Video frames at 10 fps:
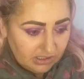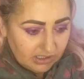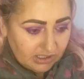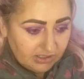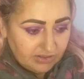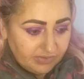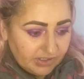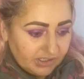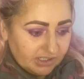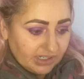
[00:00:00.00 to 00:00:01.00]
That's
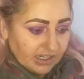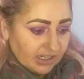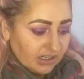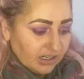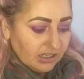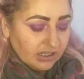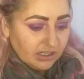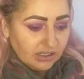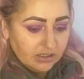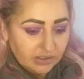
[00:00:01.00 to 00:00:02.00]
very sad.
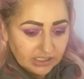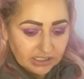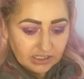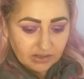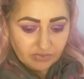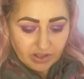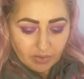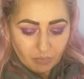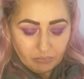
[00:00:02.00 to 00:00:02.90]
We can't have that.